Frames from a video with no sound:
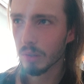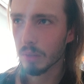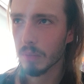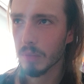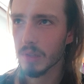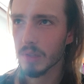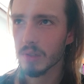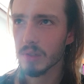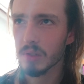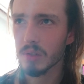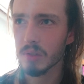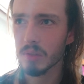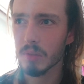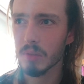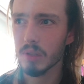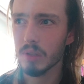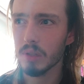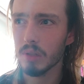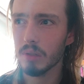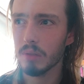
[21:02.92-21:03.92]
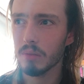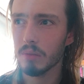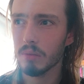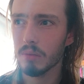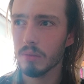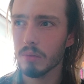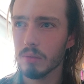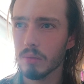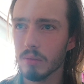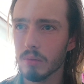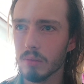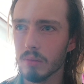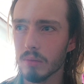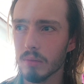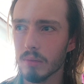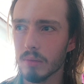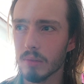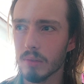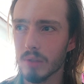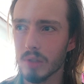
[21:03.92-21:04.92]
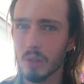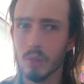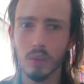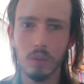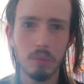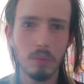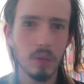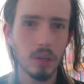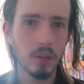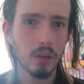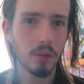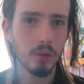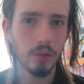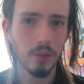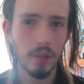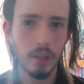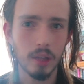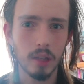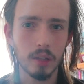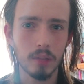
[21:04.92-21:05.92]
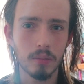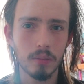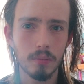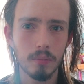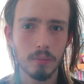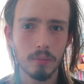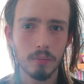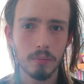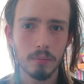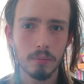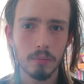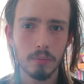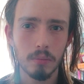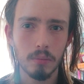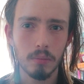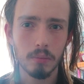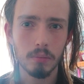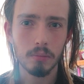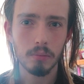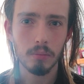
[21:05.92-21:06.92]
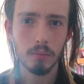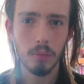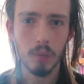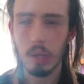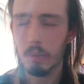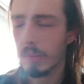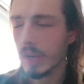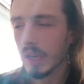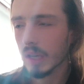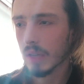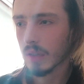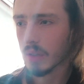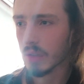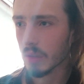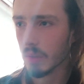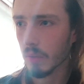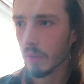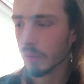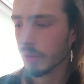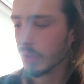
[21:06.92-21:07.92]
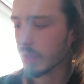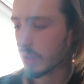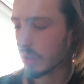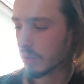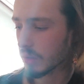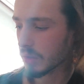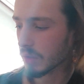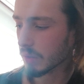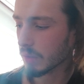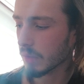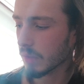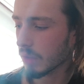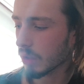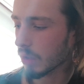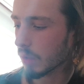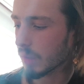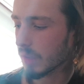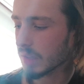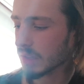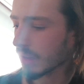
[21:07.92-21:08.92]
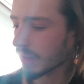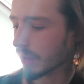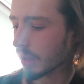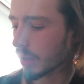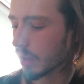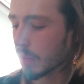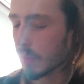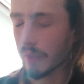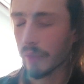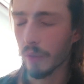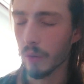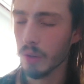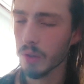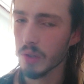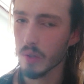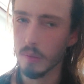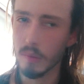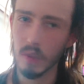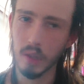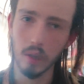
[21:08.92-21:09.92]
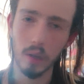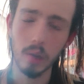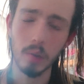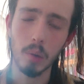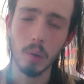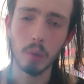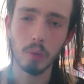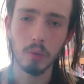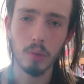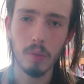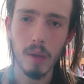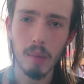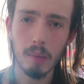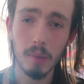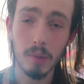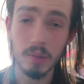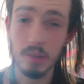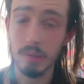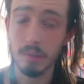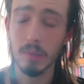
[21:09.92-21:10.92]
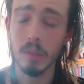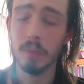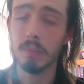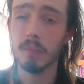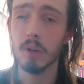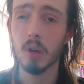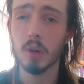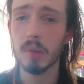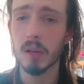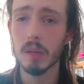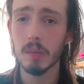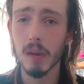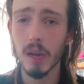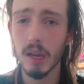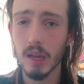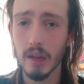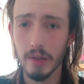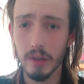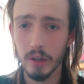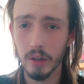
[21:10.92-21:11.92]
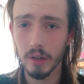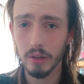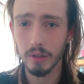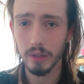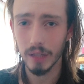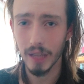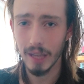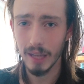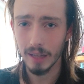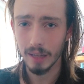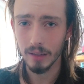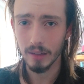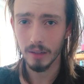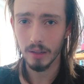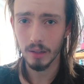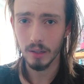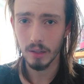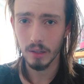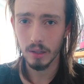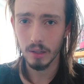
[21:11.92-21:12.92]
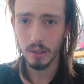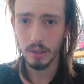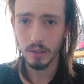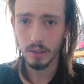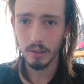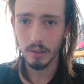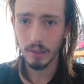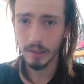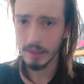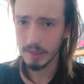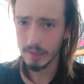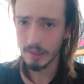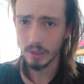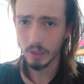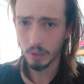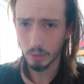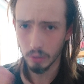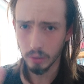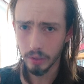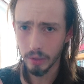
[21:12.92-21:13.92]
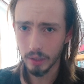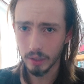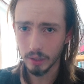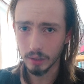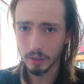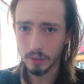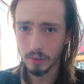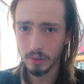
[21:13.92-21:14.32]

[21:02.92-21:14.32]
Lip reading: up, this is just me doing my own thing. I'm making something original, something that nobody's ever heard before, something that I won't remember, something that nobody may ever hear again. And that's a good thing.